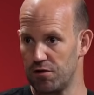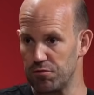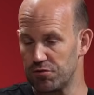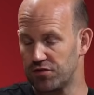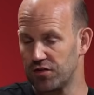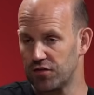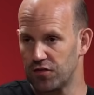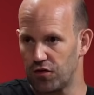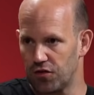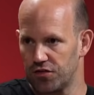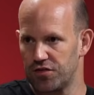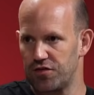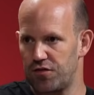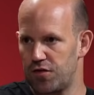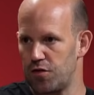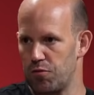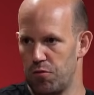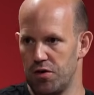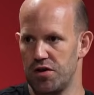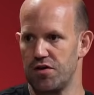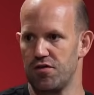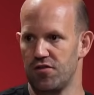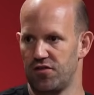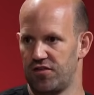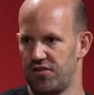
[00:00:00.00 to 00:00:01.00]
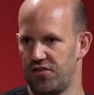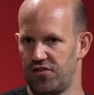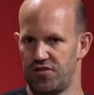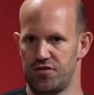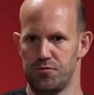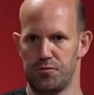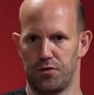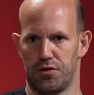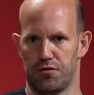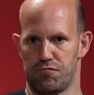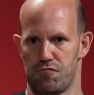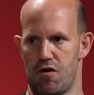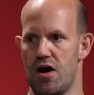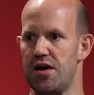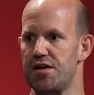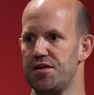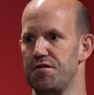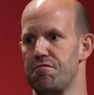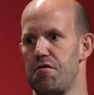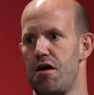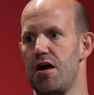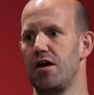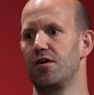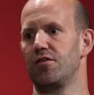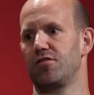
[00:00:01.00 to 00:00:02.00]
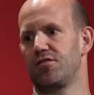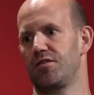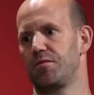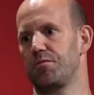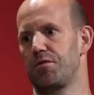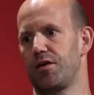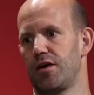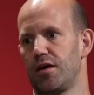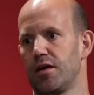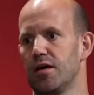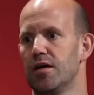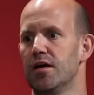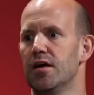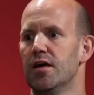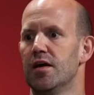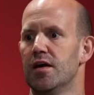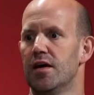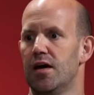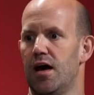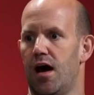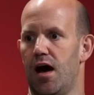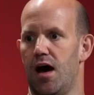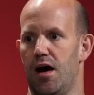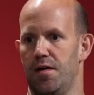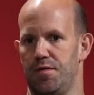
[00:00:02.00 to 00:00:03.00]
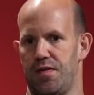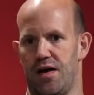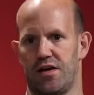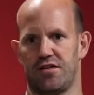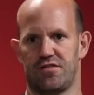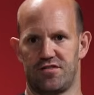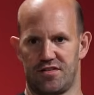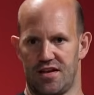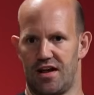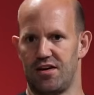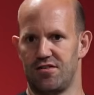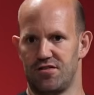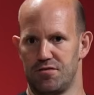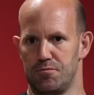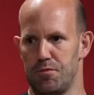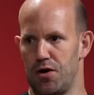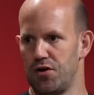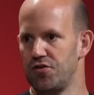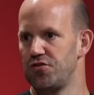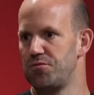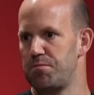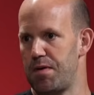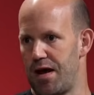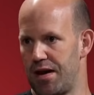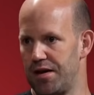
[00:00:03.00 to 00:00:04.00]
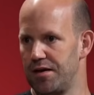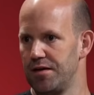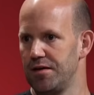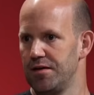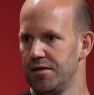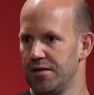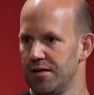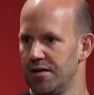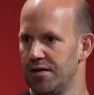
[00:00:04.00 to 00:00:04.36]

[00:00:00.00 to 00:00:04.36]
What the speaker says: Which, of course, if you want to use this to build a RAID array or something, that's a much better